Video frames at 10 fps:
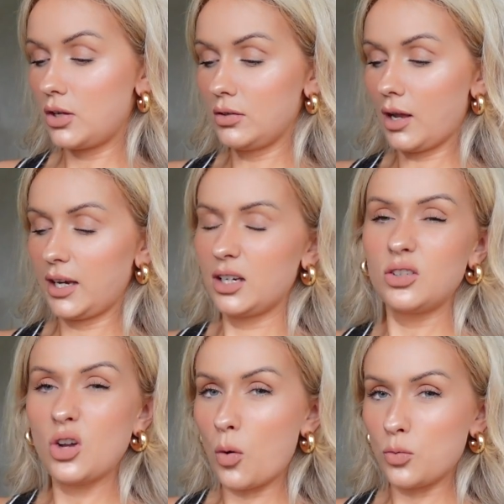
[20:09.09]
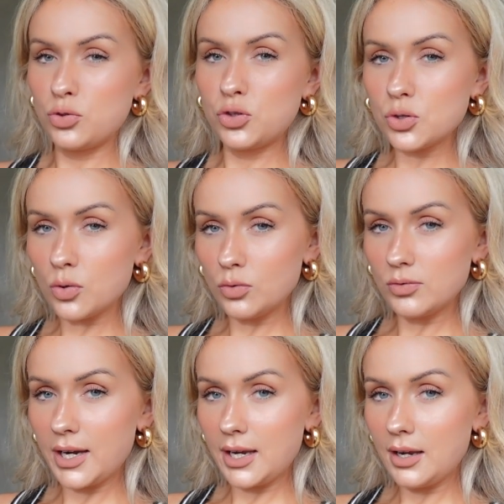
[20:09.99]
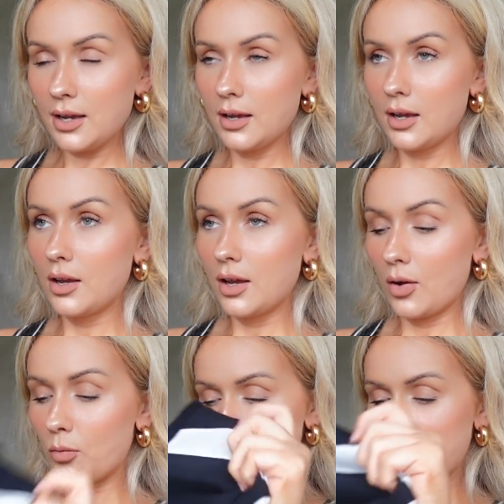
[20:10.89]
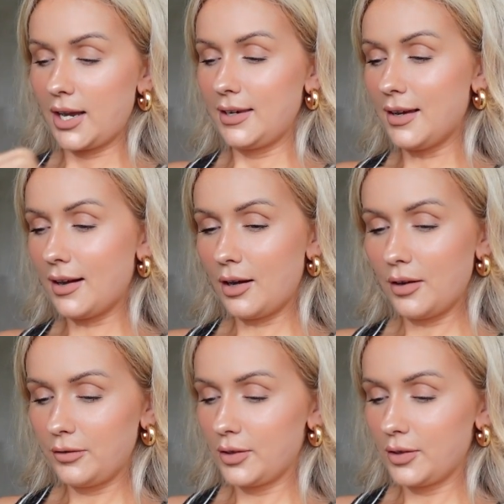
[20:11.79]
like gold jewellery, which I love.